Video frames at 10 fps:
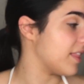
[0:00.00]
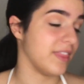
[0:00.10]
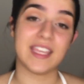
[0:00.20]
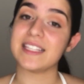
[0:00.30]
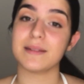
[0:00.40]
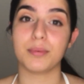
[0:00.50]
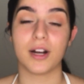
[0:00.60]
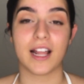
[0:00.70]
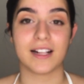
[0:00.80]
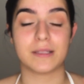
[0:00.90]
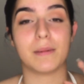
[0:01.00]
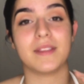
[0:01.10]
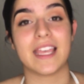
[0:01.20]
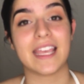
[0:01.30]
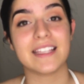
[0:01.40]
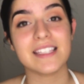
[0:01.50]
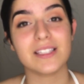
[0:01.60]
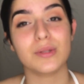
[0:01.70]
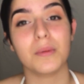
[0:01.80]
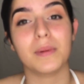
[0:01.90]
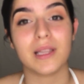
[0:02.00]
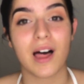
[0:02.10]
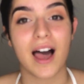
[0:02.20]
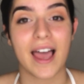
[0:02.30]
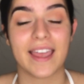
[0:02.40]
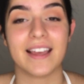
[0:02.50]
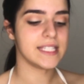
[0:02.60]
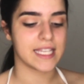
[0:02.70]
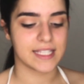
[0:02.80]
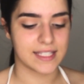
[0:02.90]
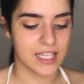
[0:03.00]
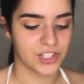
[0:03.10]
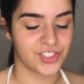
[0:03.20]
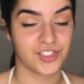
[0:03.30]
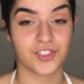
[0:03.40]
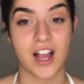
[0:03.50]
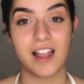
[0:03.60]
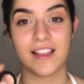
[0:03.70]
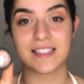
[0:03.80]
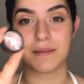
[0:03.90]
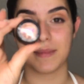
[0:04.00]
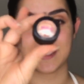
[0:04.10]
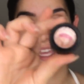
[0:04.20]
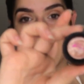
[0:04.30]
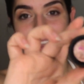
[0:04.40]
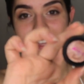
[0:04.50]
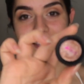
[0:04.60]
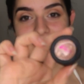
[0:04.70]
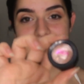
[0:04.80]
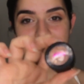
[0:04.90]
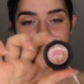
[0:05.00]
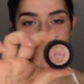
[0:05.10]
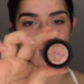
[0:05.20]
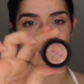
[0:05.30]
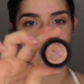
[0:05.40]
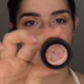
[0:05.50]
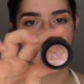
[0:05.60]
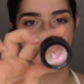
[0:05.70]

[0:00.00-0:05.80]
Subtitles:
This product is probably the easiest to apply. This is the Australis Metallics little